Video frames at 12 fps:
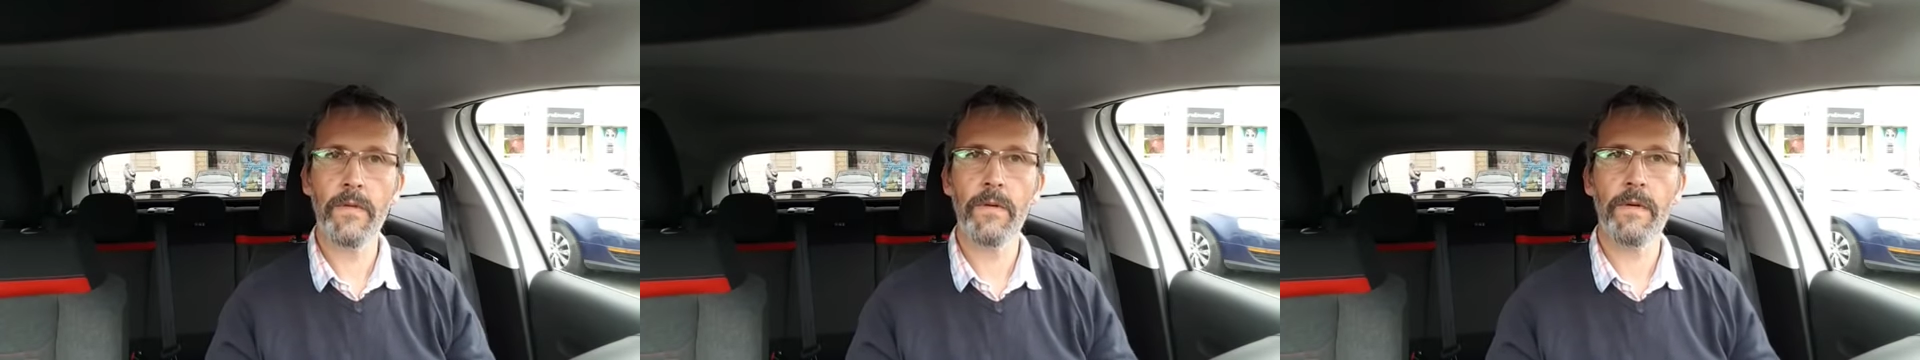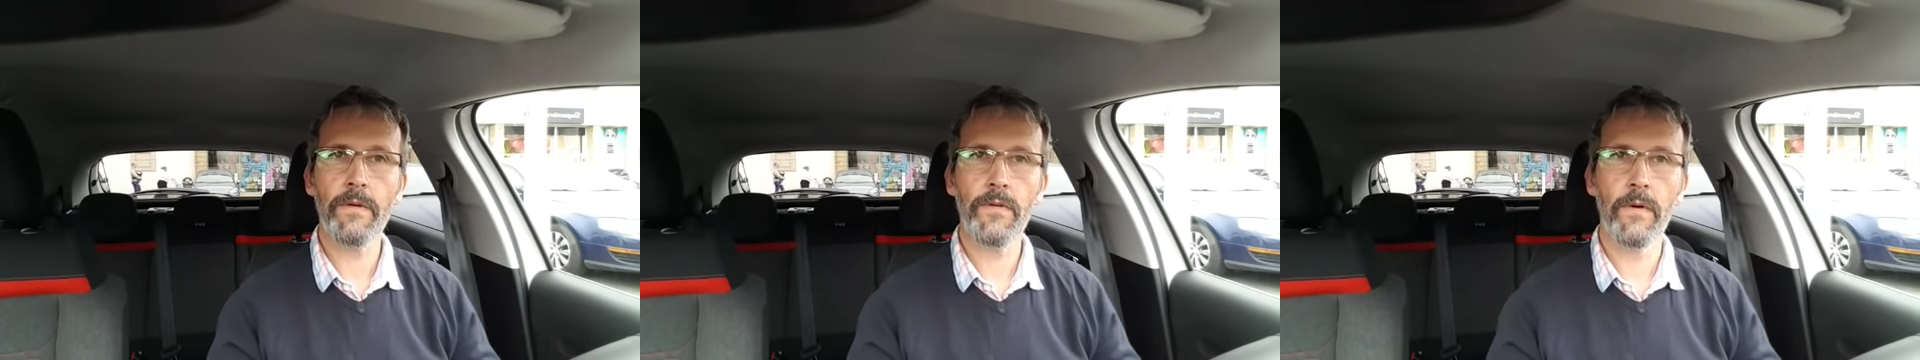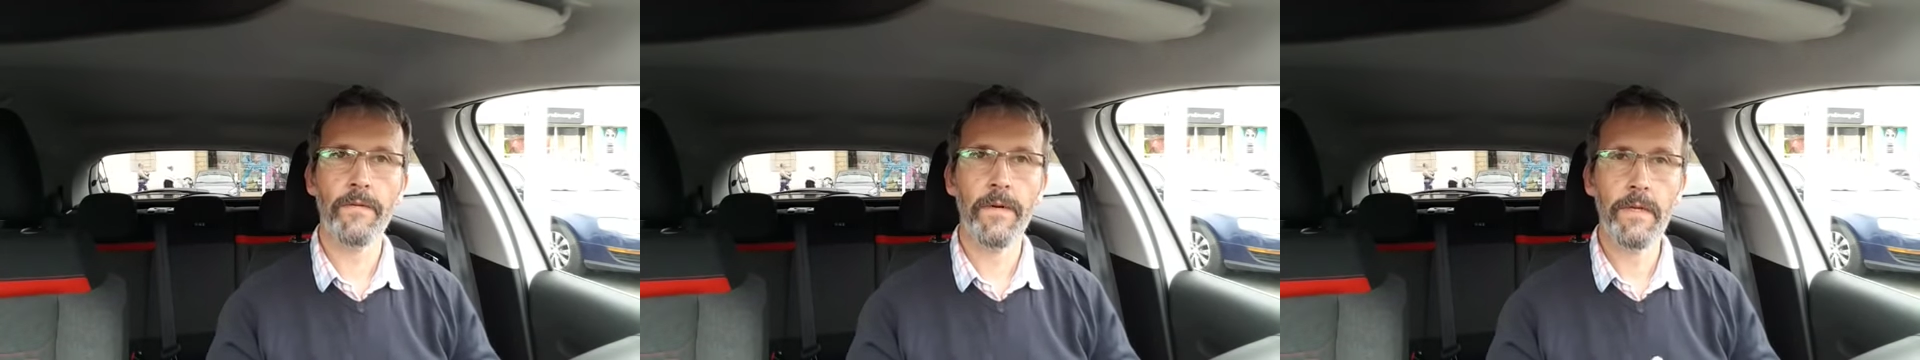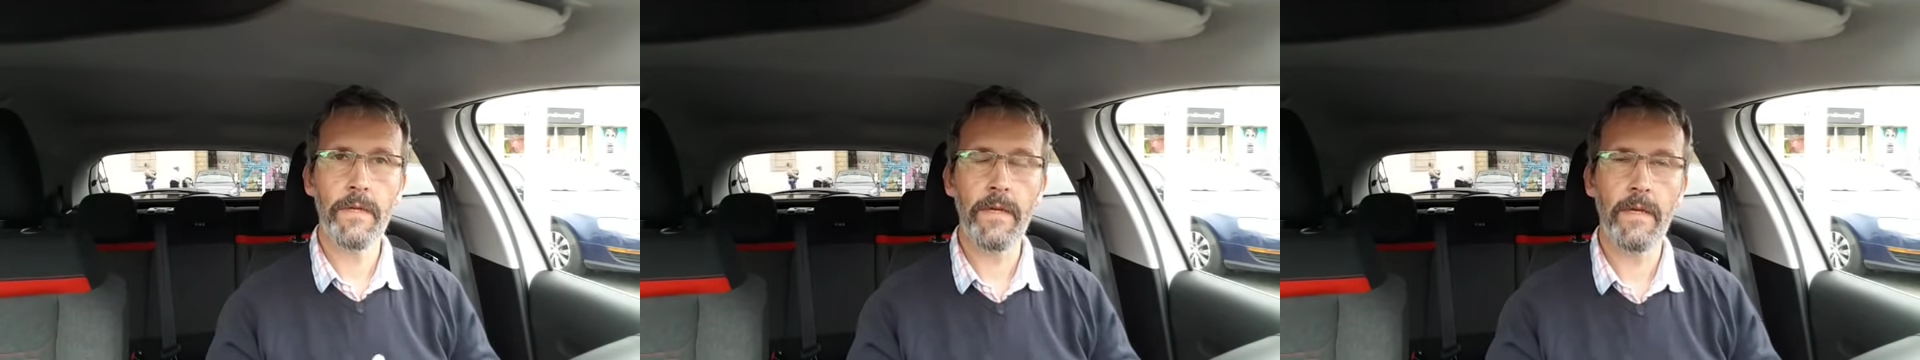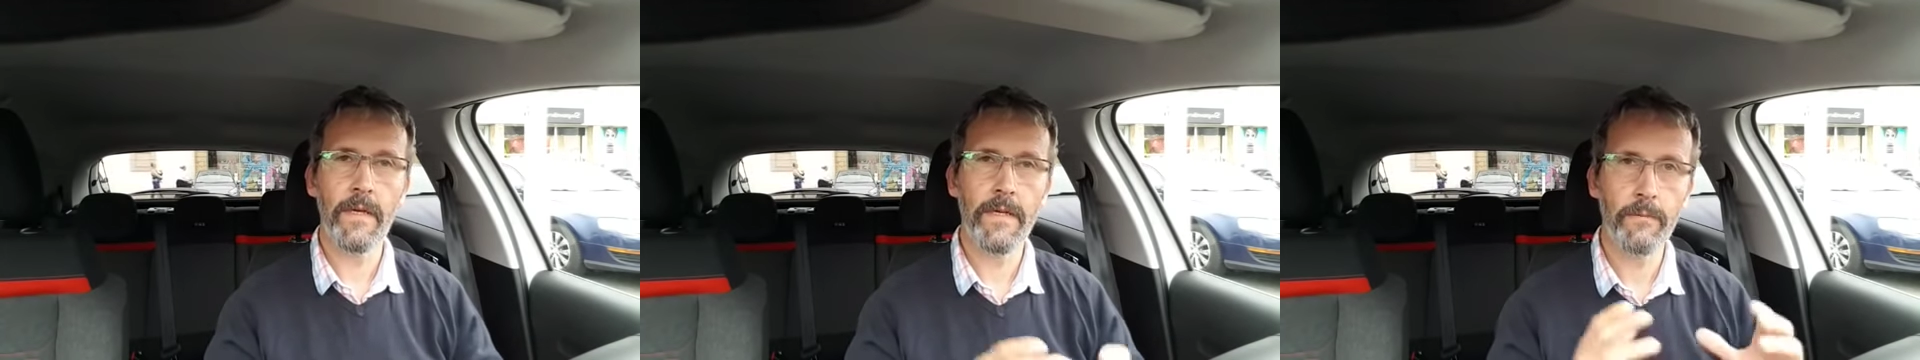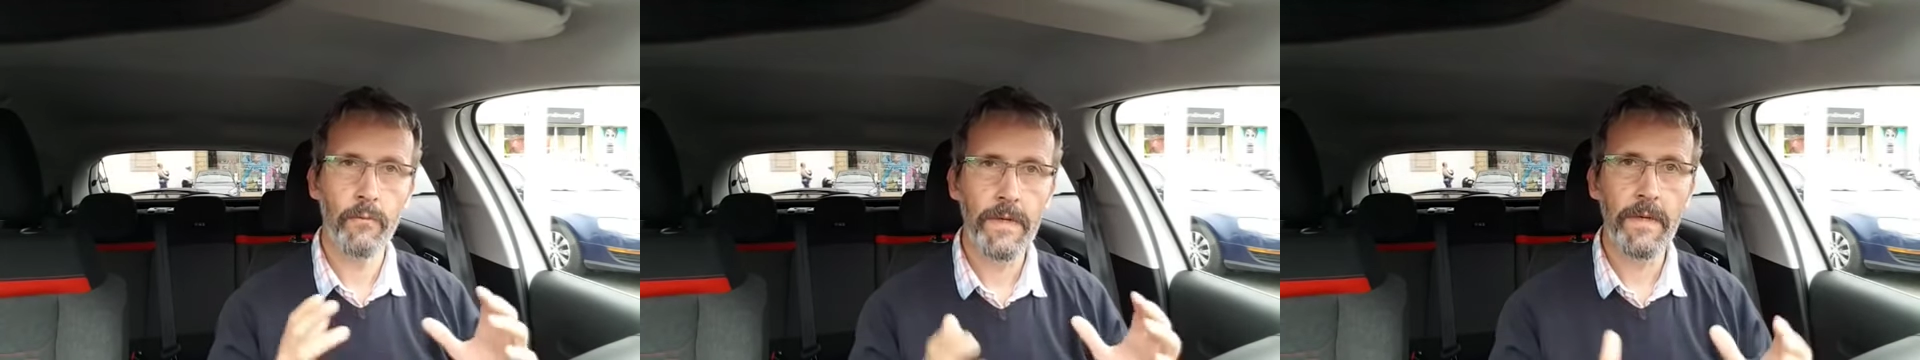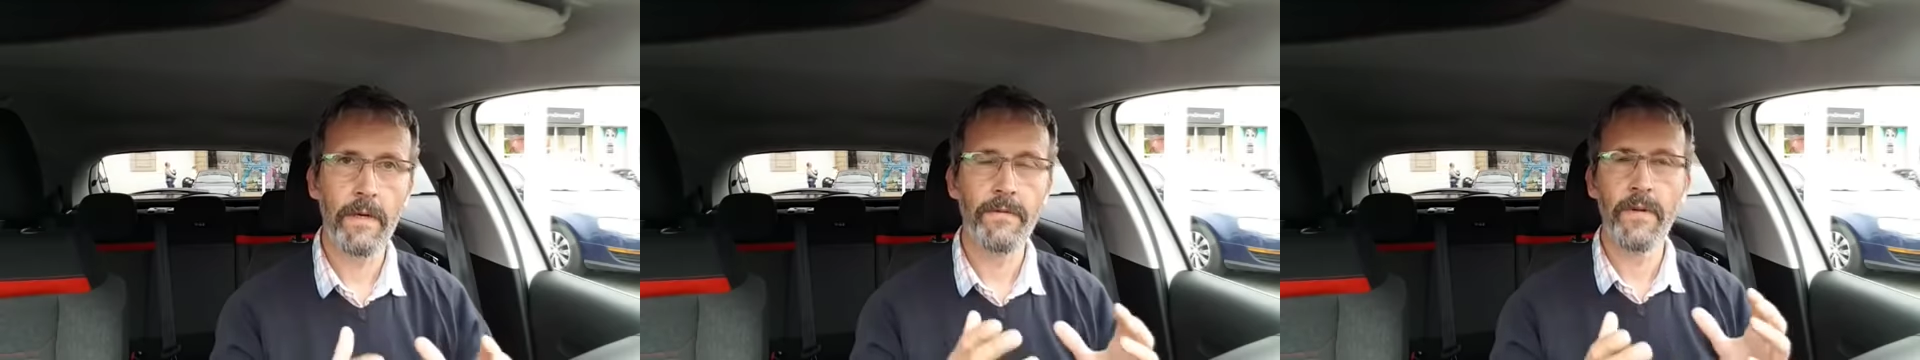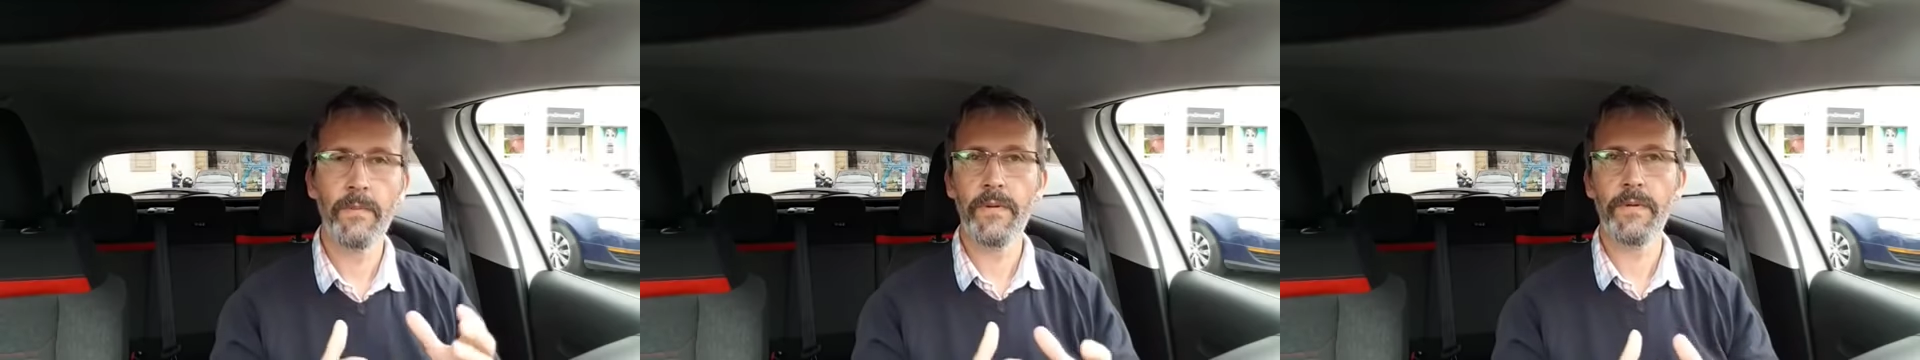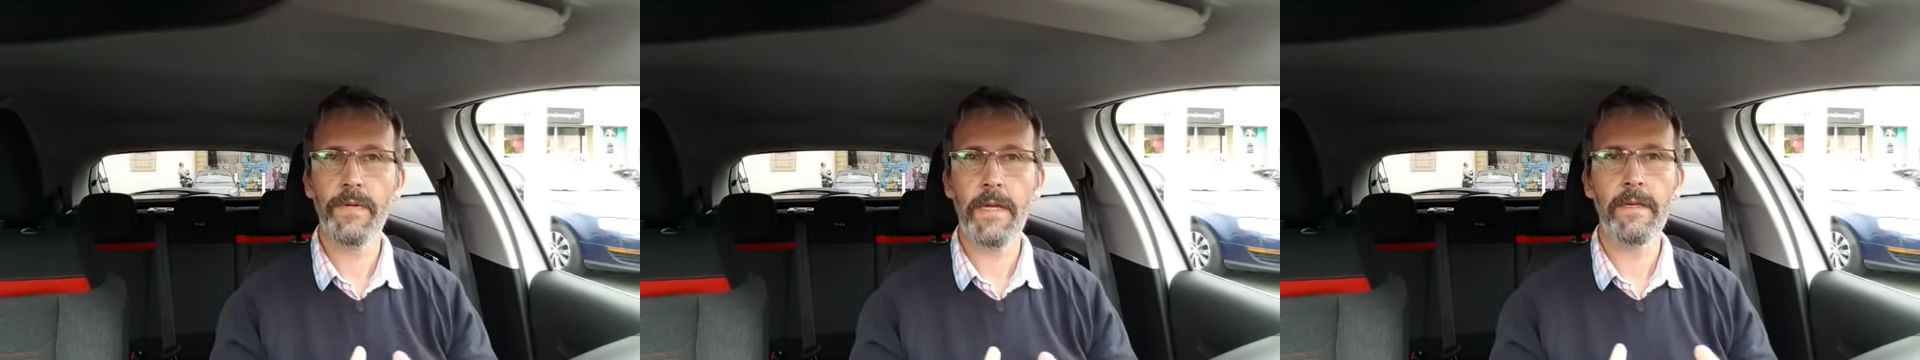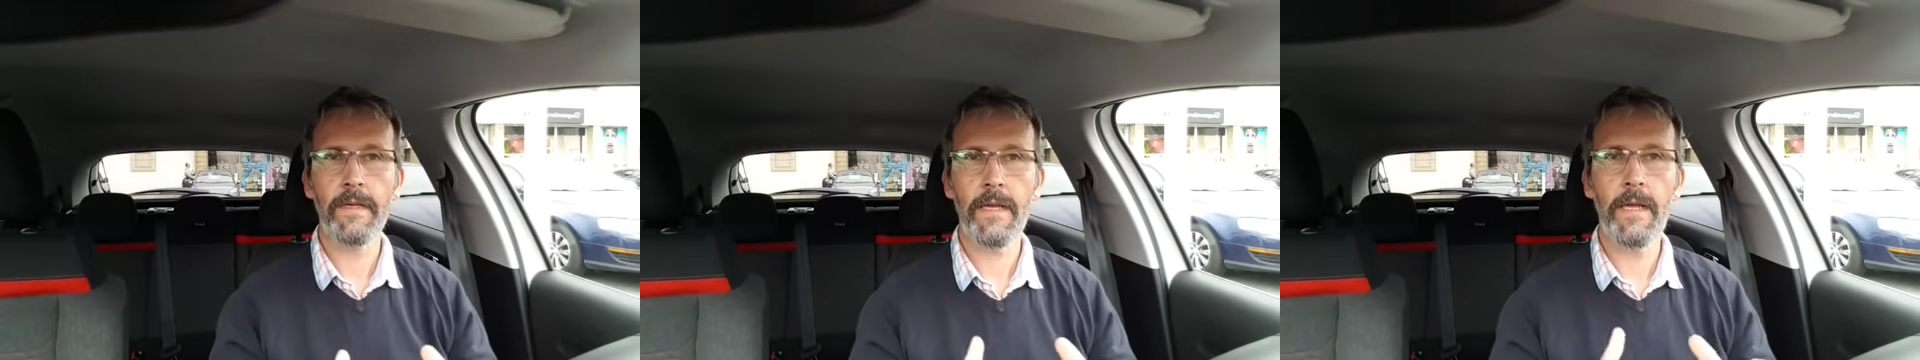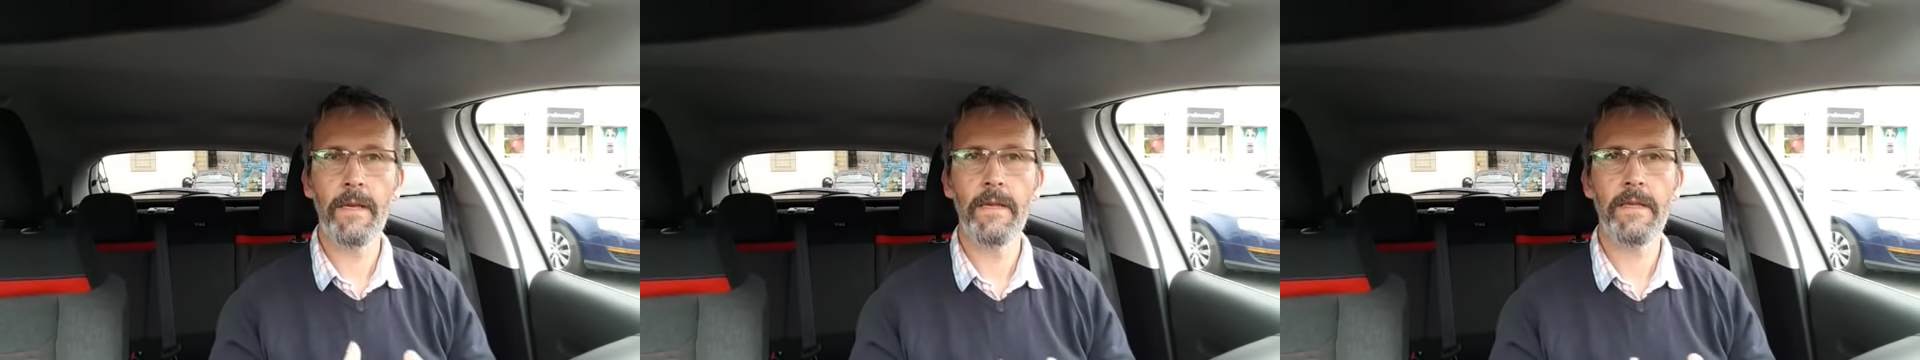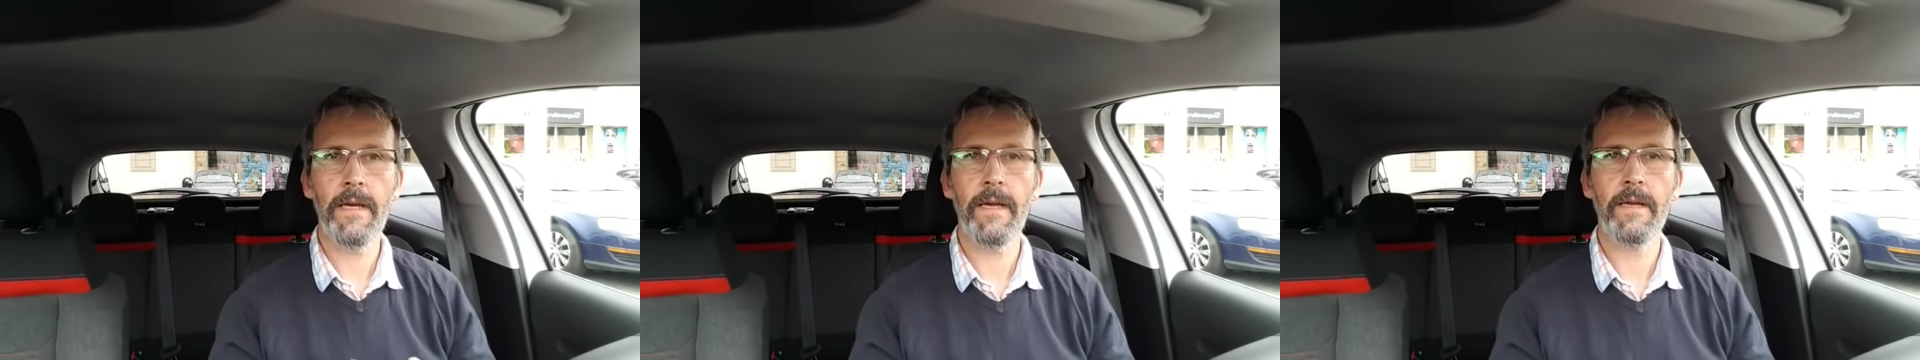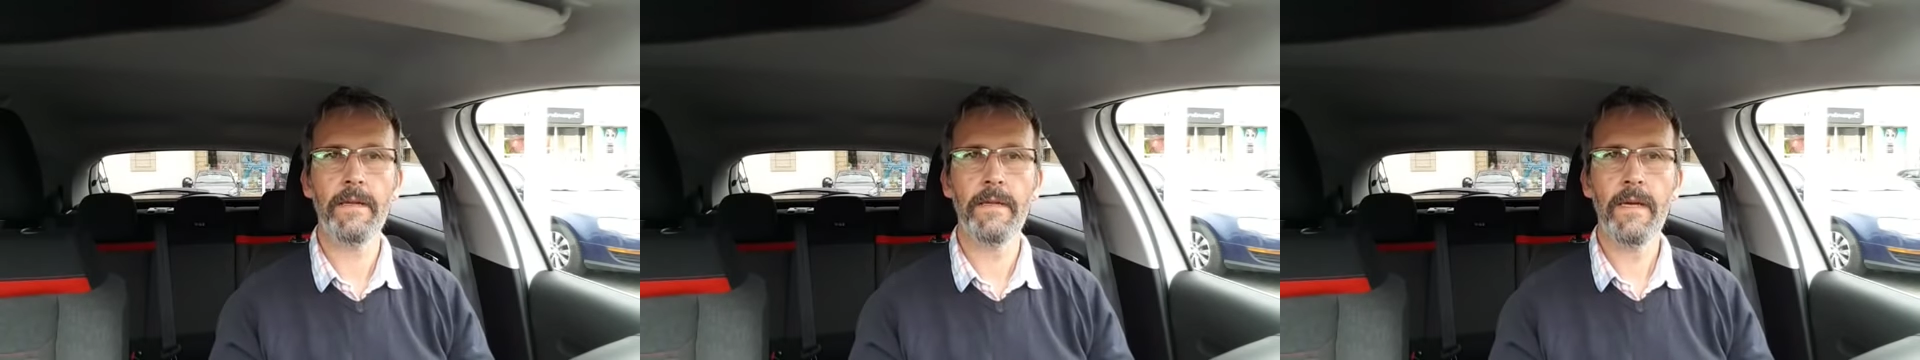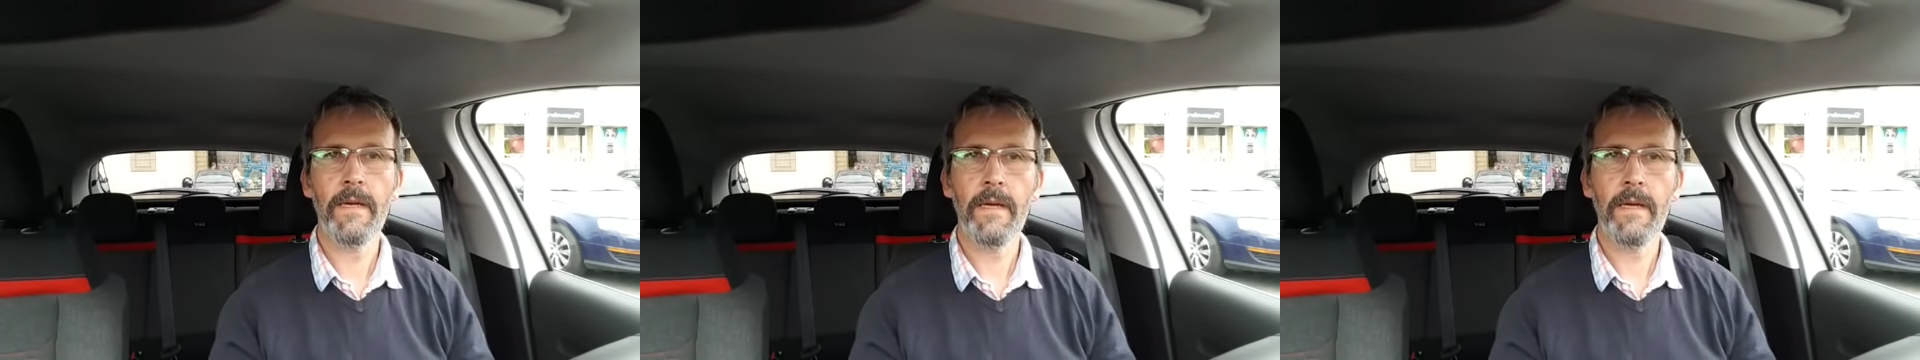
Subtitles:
So our sovereignty is 100% intact,